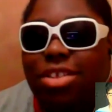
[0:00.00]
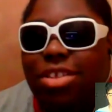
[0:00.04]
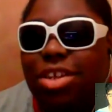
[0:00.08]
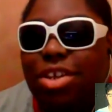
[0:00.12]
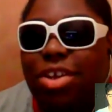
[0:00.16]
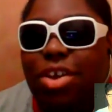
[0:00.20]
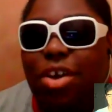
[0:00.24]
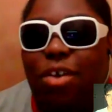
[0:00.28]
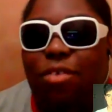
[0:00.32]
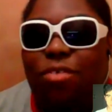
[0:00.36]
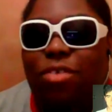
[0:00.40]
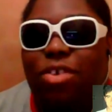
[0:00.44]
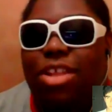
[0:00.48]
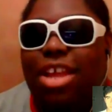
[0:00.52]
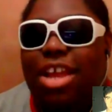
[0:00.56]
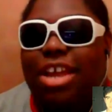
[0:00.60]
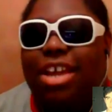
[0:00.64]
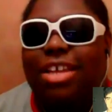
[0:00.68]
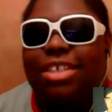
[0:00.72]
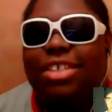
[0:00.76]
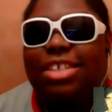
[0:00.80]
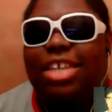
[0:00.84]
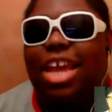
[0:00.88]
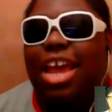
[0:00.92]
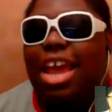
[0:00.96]

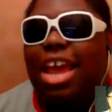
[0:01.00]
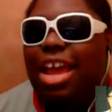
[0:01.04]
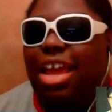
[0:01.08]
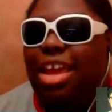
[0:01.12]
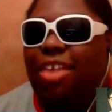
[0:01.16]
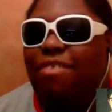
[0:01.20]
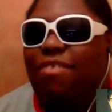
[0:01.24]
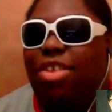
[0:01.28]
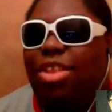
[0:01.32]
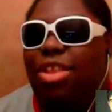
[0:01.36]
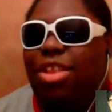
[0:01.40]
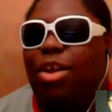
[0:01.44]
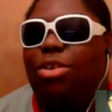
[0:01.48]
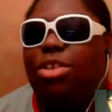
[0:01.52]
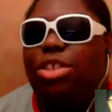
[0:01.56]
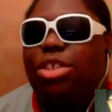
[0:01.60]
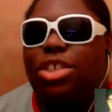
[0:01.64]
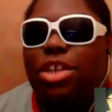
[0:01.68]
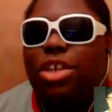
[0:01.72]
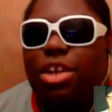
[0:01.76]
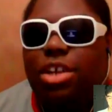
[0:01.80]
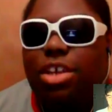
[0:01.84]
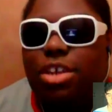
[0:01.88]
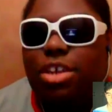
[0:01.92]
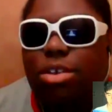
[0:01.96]
Like I said, even though
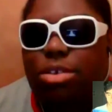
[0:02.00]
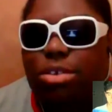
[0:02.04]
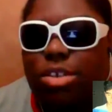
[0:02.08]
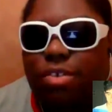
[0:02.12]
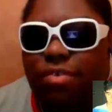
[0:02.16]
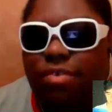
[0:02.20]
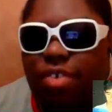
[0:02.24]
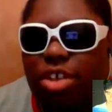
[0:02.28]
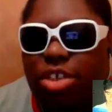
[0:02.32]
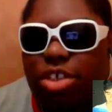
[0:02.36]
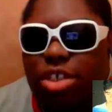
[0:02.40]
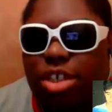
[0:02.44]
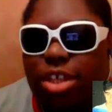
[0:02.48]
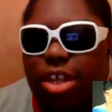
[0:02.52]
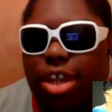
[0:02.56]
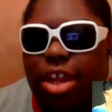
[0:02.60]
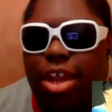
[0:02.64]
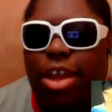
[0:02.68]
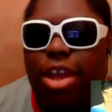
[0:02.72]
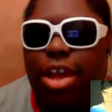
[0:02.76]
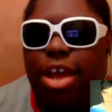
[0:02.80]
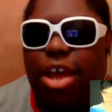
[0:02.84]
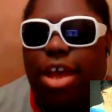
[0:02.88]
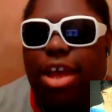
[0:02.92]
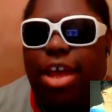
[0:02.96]
Syracuse
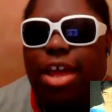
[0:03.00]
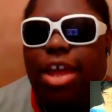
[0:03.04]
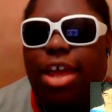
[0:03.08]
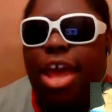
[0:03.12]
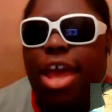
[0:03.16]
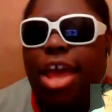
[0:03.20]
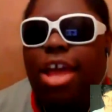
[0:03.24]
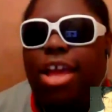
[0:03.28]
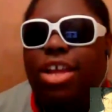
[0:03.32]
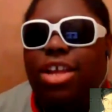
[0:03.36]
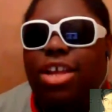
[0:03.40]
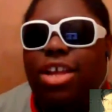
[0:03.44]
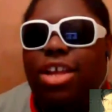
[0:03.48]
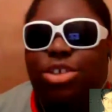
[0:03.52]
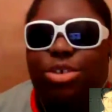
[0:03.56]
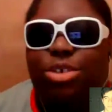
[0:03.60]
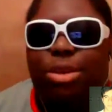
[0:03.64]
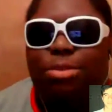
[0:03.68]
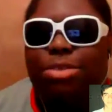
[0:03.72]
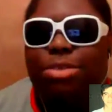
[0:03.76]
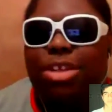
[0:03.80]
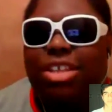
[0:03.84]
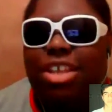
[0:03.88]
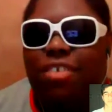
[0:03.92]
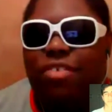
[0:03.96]
eventually
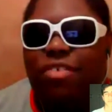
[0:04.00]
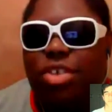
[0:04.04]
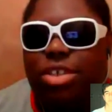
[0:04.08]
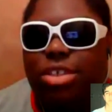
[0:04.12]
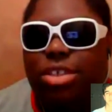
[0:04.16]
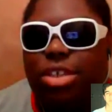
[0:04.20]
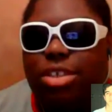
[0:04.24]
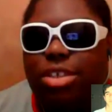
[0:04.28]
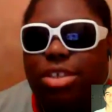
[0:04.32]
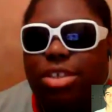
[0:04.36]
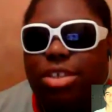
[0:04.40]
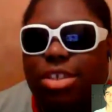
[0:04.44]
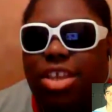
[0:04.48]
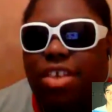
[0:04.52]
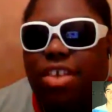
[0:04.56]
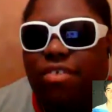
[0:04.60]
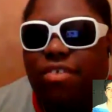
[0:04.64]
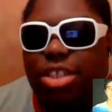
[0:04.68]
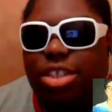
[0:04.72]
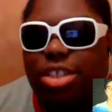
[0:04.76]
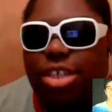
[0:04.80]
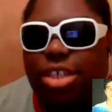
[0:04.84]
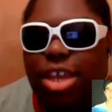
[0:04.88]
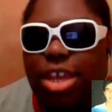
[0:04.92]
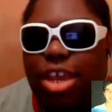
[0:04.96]
trimmed the deficit to
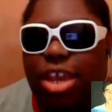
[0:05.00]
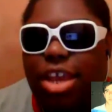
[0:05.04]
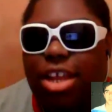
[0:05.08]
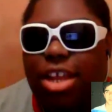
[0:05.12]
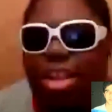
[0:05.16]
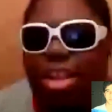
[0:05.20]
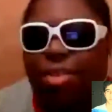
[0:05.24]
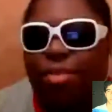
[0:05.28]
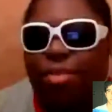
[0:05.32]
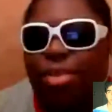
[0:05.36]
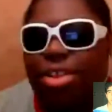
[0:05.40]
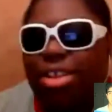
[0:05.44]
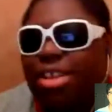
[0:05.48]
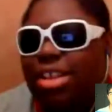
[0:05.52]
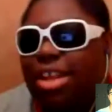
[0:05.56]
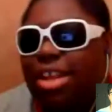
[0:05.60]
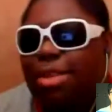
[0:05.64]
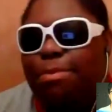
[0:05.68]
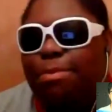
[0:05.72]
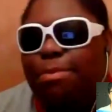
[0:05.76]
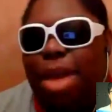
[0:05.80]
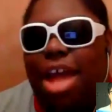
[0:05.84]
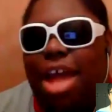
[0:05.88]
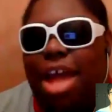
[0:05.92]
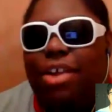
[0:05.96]
17, it really
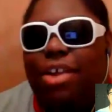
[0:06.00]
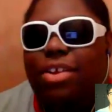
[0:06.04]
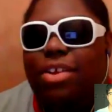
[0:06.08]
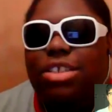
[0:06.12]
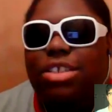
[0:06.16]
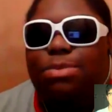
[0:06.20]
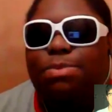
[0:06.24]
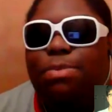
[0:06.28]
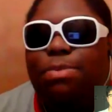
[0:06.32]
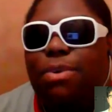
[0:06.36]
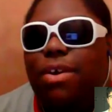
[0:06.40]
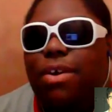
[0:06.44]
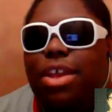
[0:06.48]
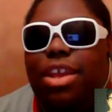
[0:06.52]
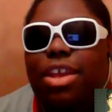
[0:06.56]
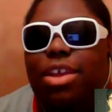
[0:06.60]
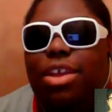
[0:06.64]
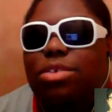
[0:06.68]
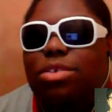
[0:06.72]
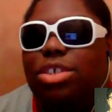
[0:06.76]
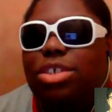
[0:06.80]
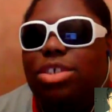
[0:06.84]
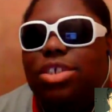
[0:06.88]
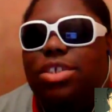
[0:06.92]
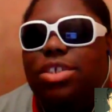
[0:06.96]
didn't matter at this point. It
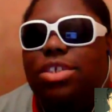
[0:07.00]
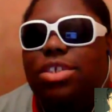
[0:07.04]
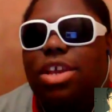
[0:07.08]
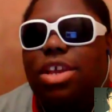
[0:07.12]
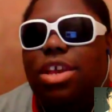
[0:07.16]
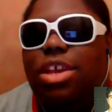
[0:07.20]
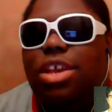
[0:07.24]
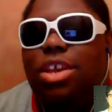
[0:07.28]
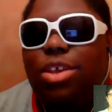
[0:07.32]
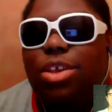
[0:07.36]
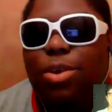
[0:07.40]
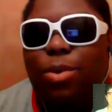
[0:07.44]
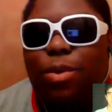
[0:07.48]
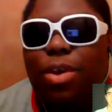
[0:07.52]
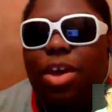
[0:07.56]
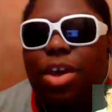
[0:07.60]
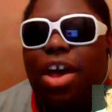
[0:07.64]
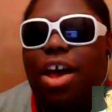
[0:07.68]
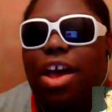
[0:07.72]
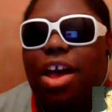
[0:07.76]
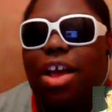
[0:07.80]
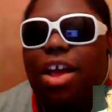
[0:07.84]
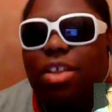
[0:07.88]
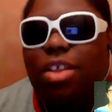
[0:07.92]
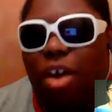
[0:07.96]
was just
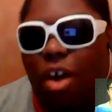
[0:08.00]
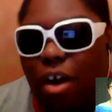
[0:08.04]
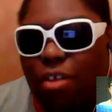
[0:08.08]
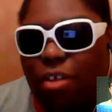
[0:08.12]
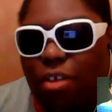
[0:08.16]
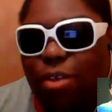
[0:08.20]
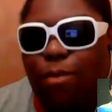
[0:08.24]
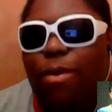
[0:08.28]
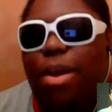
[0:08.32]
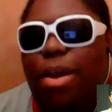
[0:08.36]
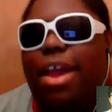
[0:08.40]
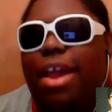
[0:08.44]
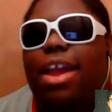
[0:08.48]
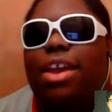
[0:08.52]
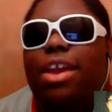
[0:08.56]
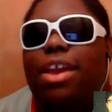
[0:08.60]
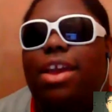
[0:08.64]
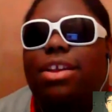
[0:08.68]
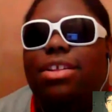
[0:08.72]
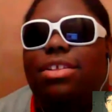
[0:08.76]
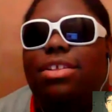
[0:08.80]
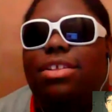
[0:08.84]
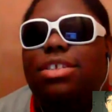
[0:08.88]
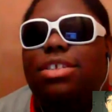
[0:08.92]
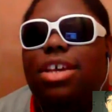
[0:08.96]
UConn all the
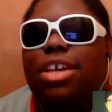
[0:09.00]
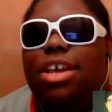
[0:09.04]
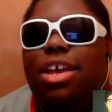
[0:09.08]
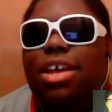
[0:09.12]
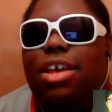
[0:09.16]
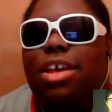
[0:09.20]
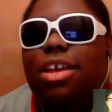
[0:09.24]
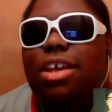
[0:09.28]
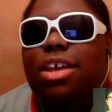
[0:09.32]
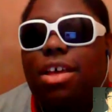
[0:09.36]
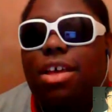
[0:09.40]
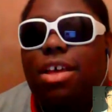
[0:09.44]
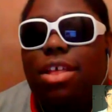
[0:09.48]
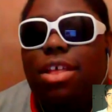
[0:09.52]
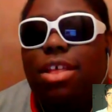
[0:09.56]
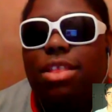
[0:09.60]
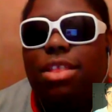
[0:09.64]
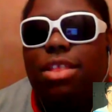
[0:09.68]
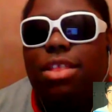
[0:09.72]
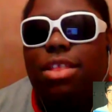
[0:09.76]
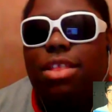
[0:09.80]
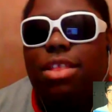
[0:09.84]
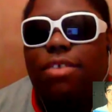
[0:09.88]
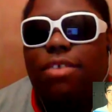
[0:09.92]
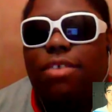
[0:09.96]
way into
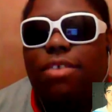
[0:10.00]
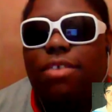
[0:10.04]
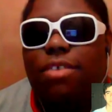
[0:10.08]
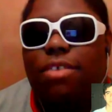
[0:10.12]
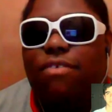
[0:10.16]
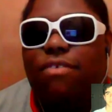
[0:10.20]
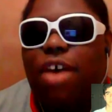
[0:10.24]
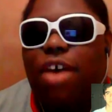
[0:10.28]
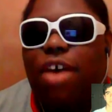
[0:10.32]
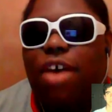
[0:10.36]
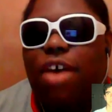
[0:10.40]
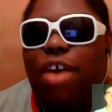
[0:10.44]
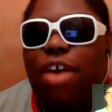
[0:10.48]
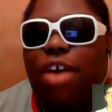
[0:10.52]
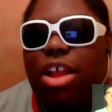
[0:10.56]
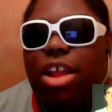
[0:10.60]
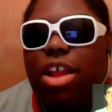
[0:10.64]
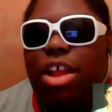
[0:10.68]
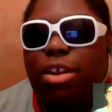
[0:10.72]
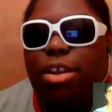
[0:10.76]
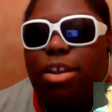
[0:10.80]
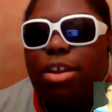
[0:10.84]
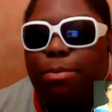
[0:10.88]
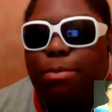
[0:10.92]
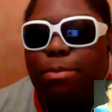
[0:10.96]

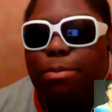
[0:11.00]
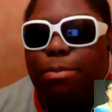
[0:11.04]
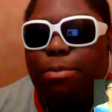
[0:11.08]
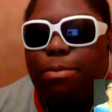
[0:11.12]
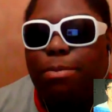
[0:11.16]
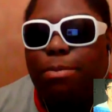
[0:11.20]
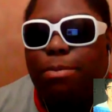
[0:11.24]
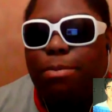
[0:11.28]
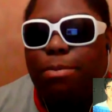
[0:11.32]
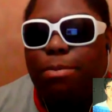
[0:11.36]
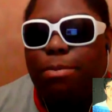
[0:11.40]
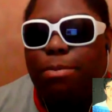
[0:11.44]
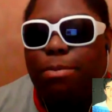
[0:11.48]
final buzzer.